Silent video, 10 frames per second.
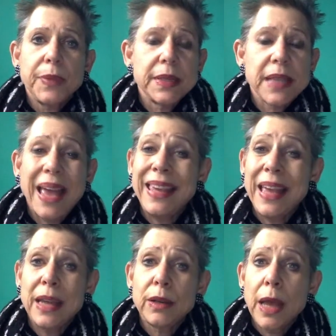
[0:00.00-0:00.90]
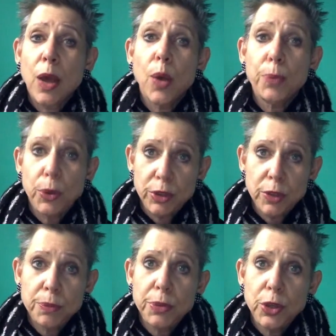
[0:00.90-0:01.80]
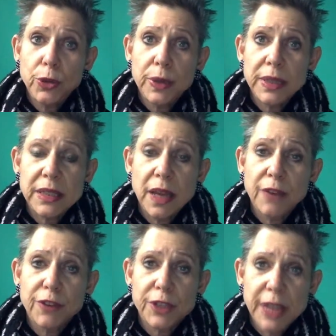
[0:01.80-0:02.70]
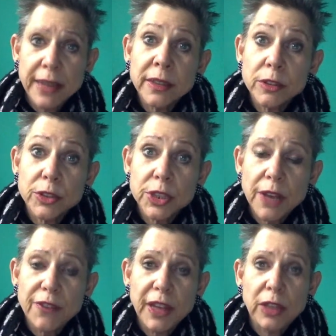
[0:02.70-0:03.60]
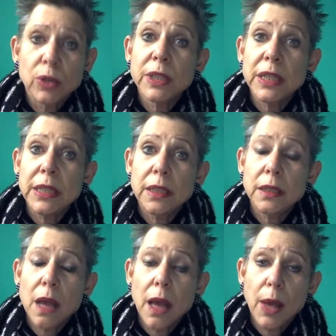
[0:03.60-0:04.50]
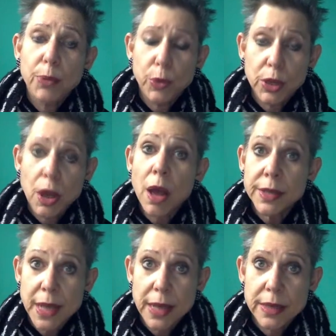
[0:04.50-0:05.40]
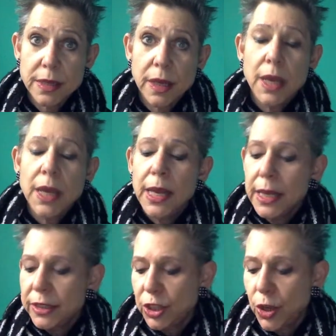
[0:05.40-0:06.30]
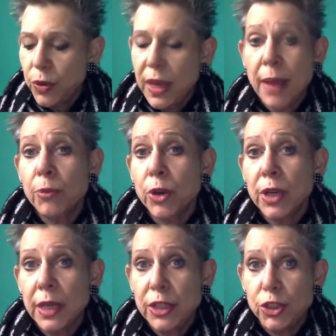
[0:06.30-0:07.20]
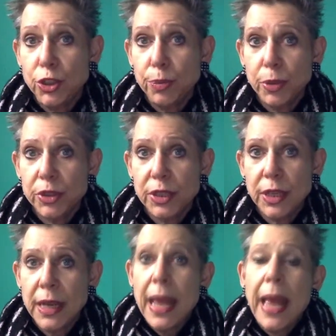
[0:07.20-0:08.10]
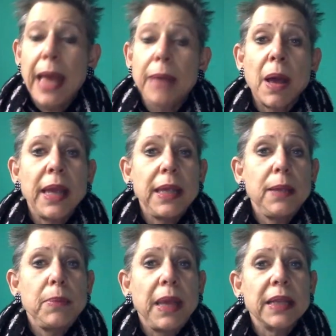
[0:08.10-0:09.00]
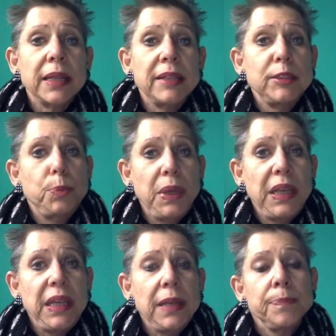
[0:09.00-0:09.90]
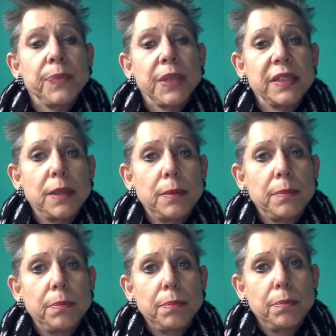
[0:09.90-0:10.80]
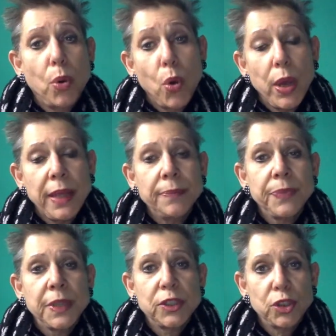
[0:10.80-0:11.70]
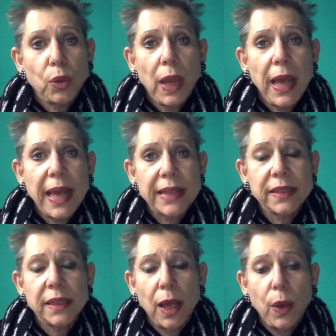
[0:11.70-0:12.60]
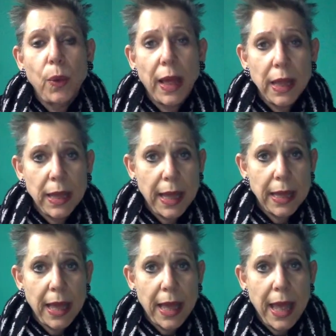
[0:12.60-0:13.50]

Because I can't help you with computery stuff or technical stuff. I can only help you with contact. So Cameron is your person. And my email is B, as in boy, Solla, SOLLA,